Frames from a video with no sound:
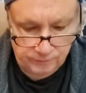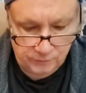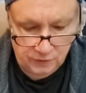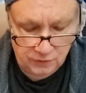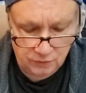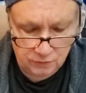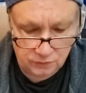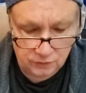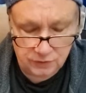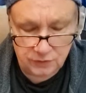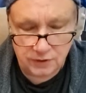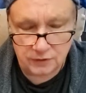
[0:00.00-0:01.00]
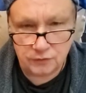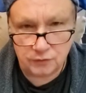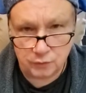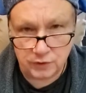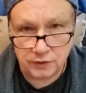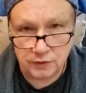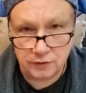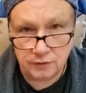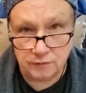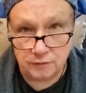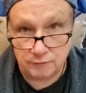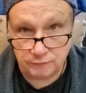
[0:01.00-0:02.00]
Here looking at the weekend
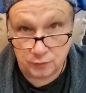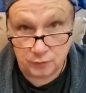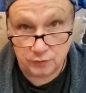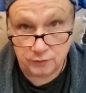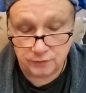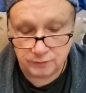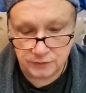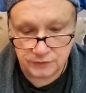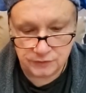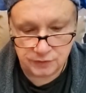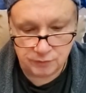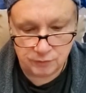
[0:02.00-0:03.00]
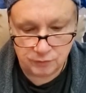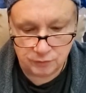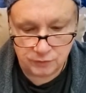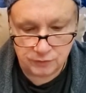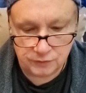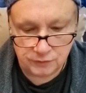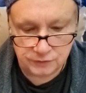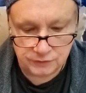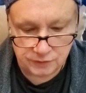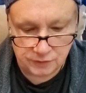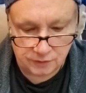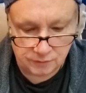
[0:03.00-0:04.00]
of the 4th of December with this
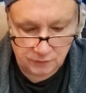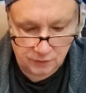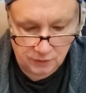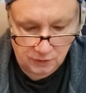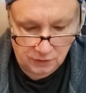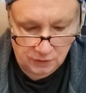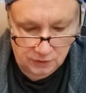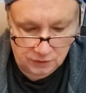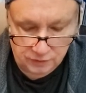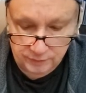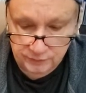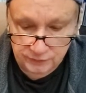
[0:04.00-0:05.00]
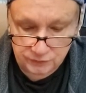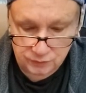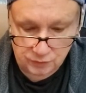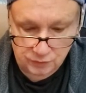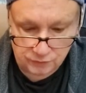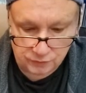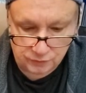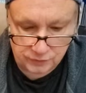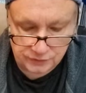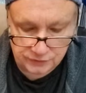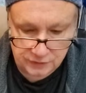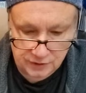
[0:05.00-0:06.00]
eclipse at 12
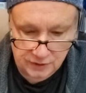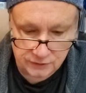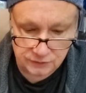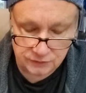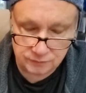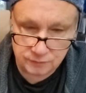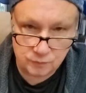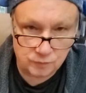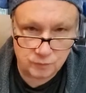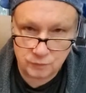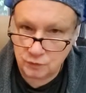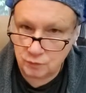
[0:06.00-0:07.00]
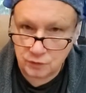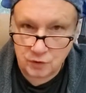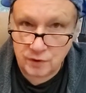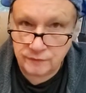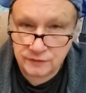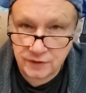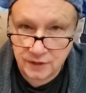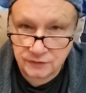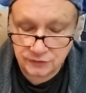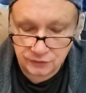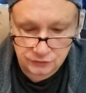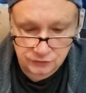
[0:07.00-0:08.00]
degrees Sag. We all have Sag
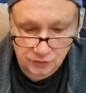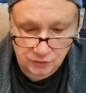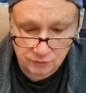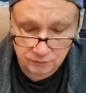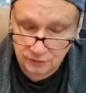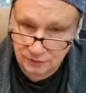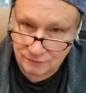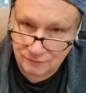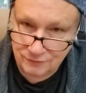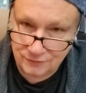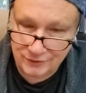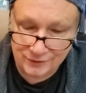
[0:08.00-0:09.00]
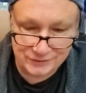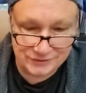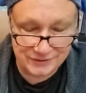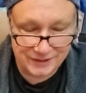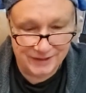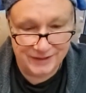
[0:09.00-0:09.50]
in the chart, you Virgos.